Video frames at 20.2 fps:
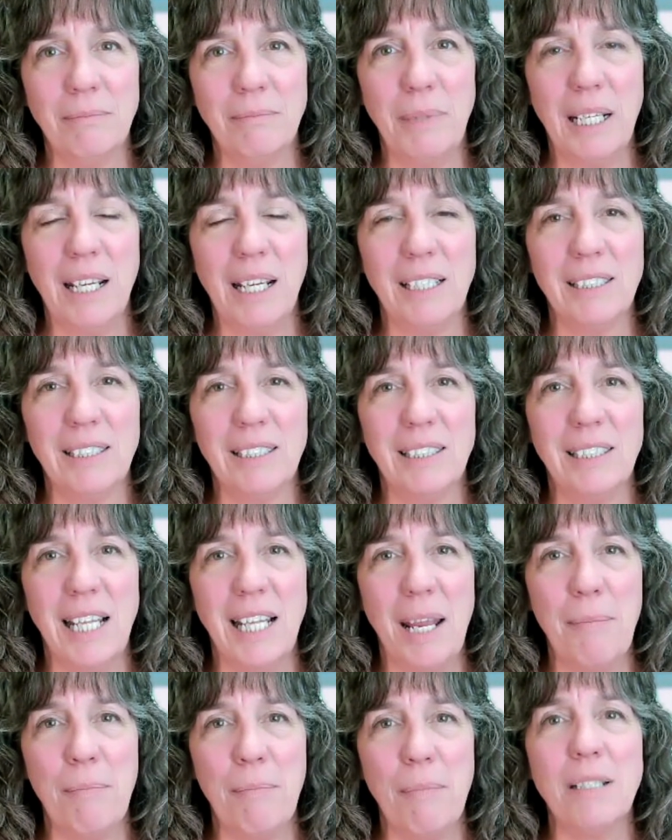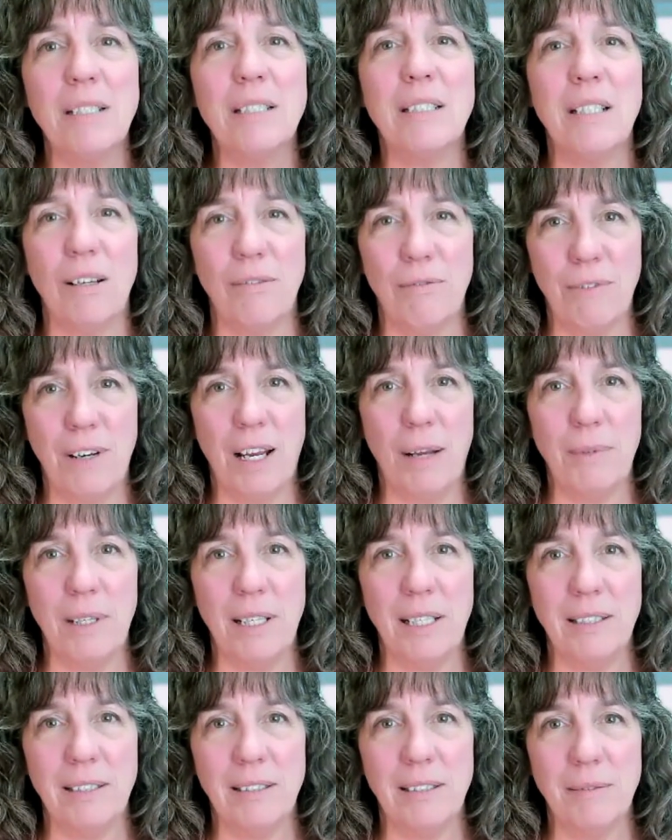because they miss their
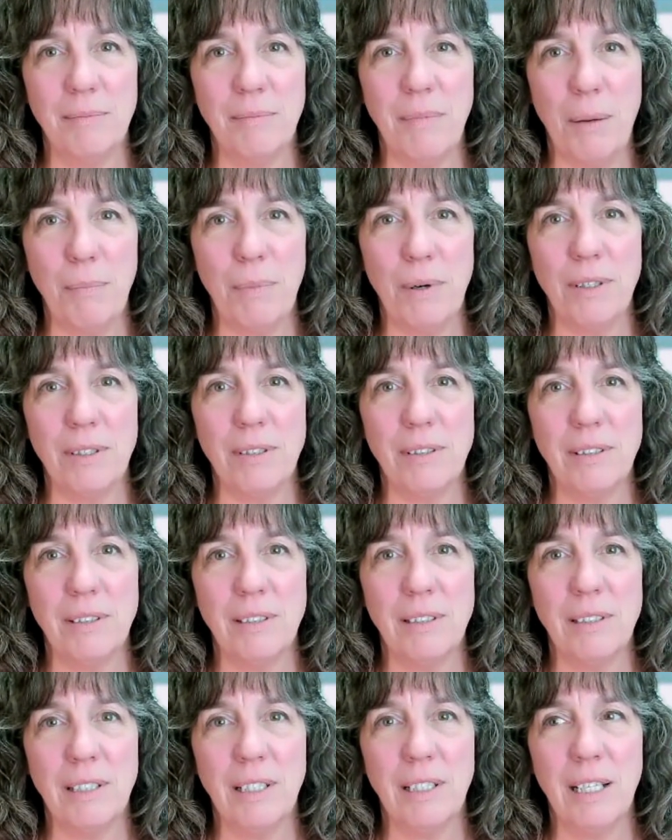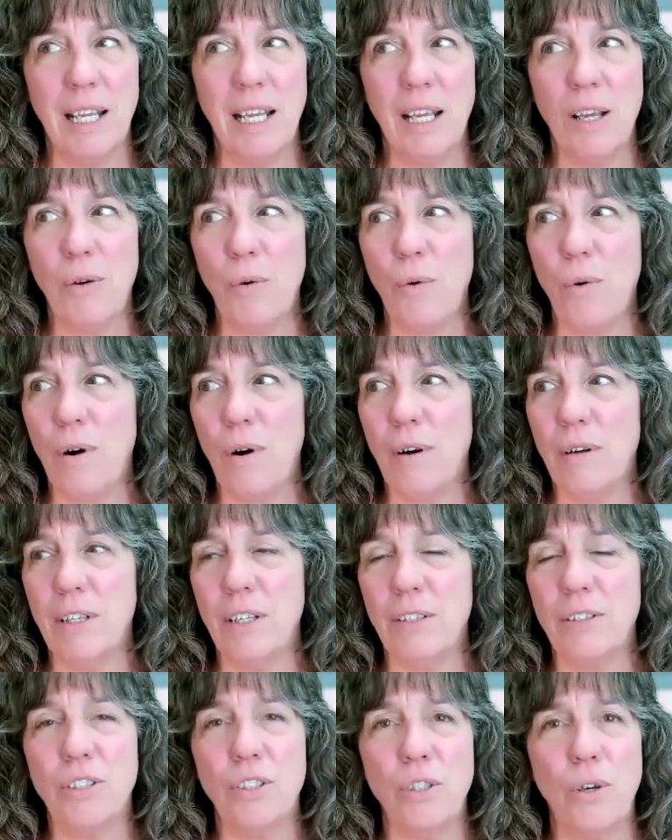family member or
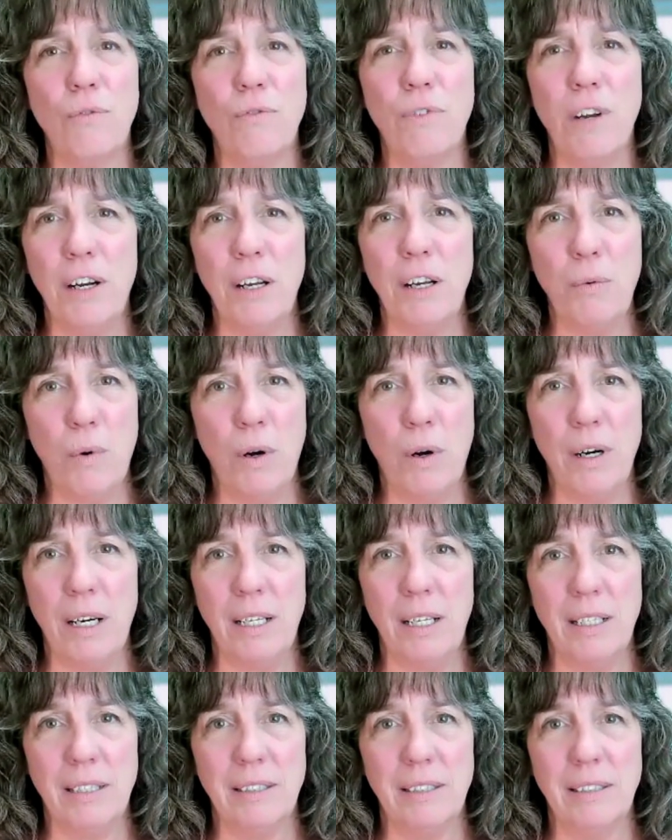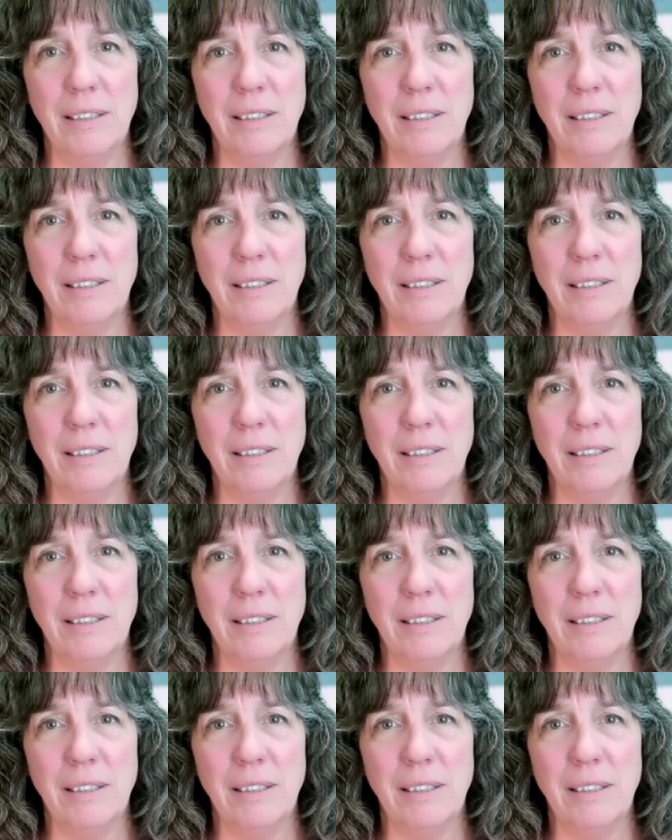they're so very worried